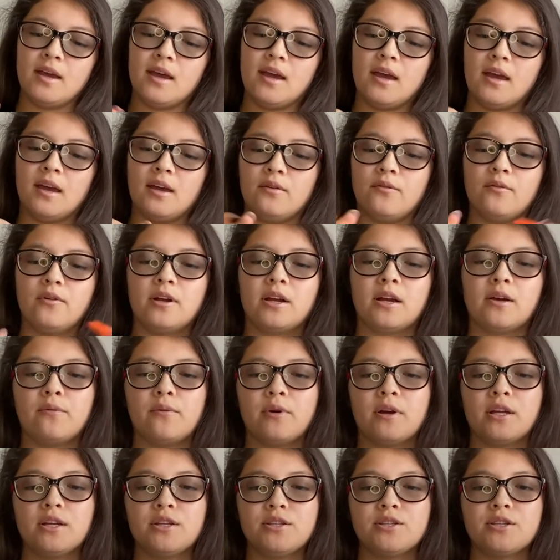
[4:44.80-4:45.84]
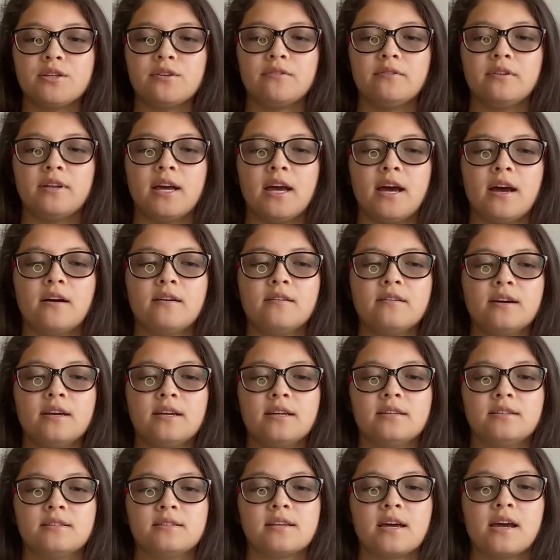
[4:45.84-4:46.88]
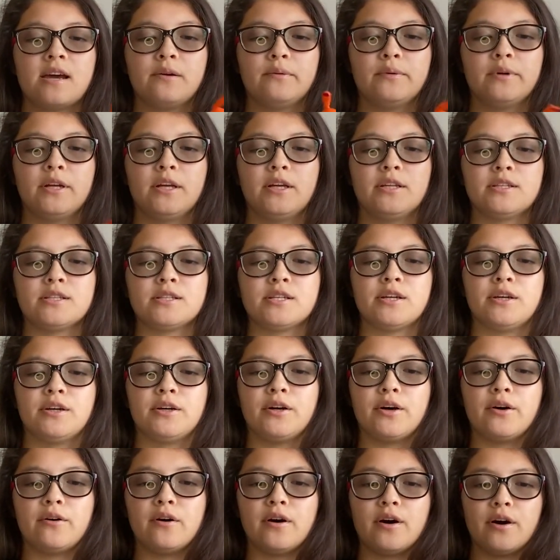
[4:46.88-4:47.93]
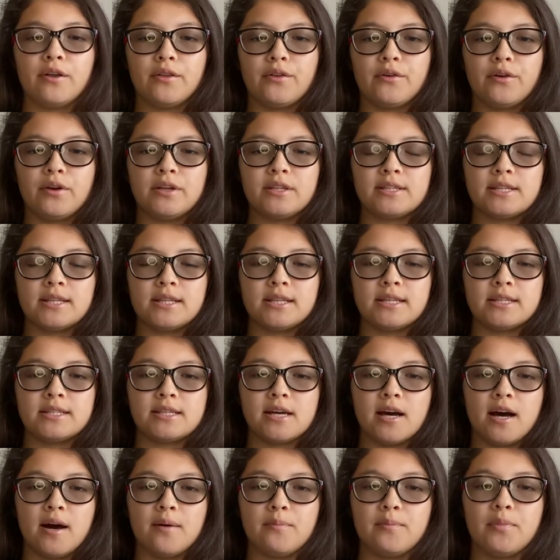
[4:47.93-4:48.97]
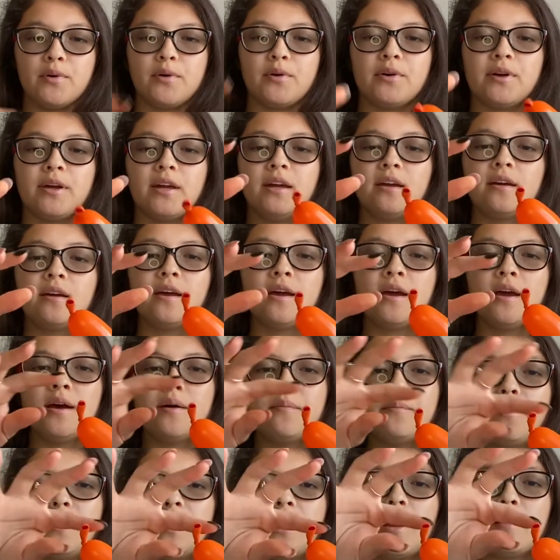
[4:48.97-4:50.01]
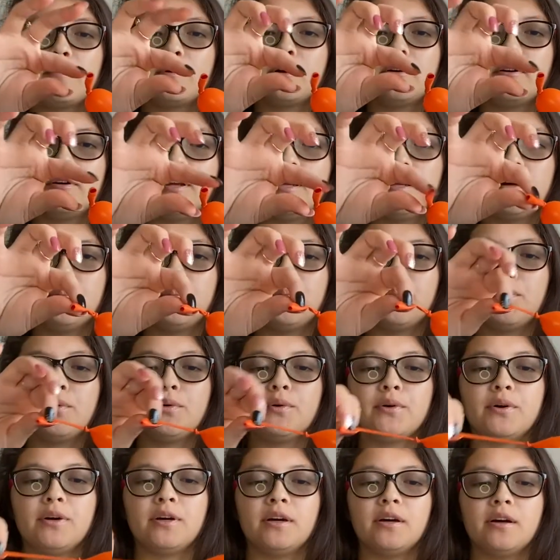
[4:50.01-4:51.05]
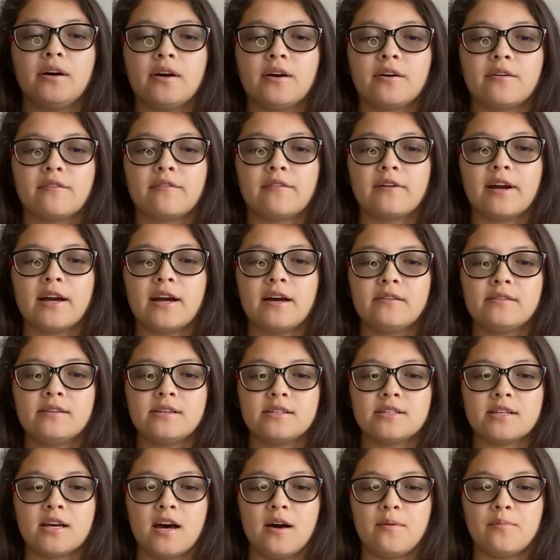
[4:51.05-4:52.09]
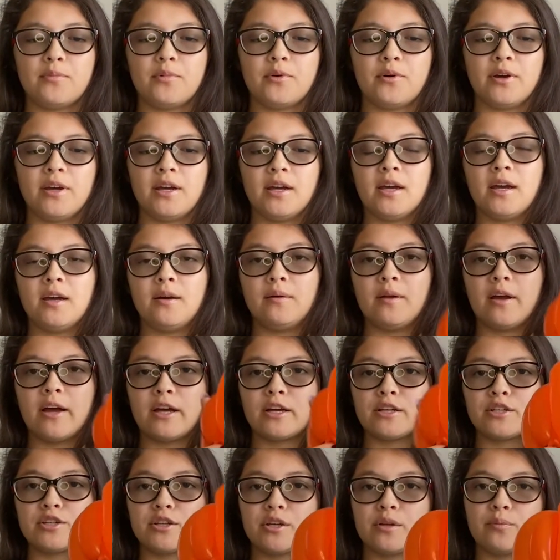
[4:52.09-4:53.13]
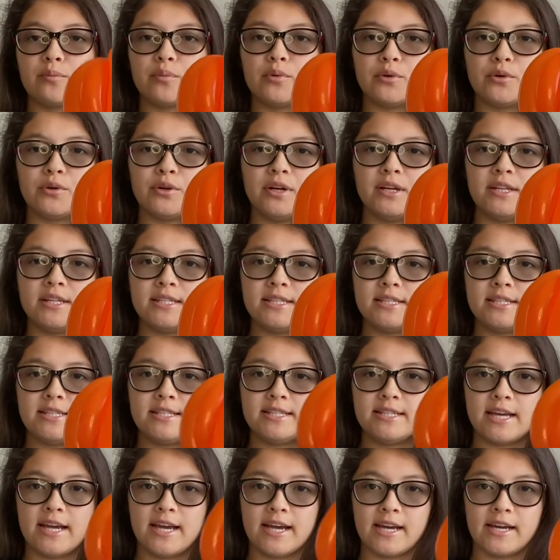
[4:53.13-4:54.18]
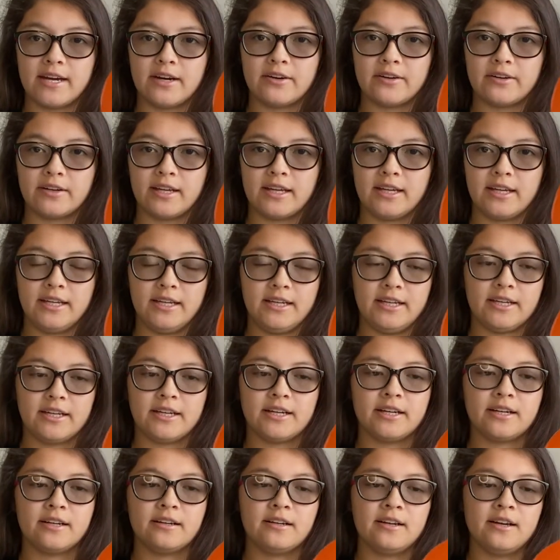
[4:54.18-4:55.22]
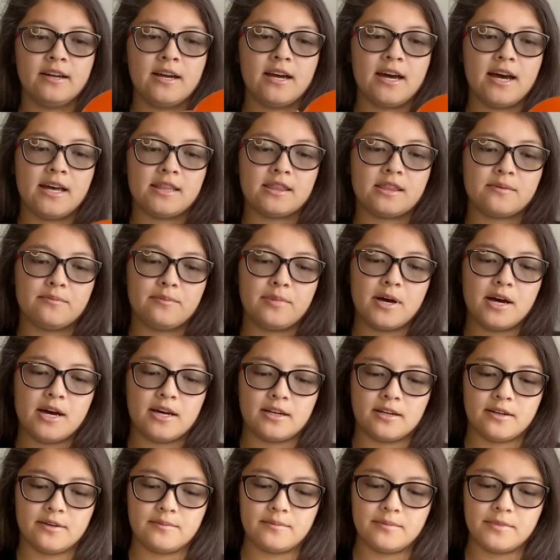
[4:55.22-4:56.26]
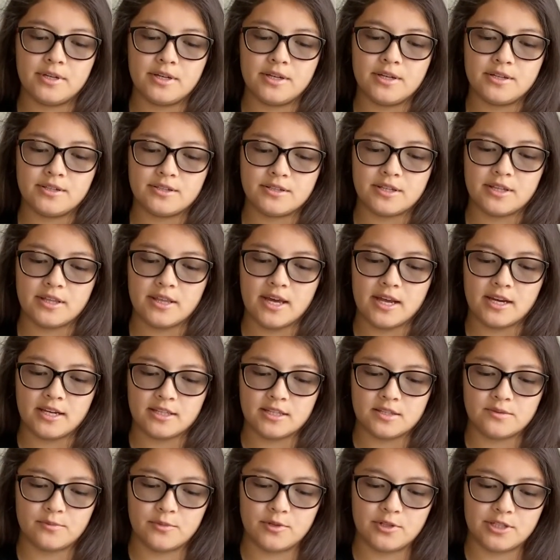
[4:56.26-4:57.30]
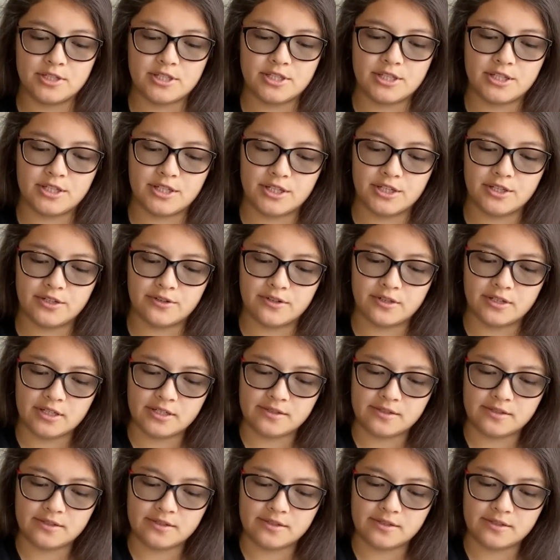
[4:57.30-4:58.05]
And what I want to do now is I want it to go all the way to the top point, but I'm going to pull it around the top point and actually pull it down here at the bottom so that it's more secure.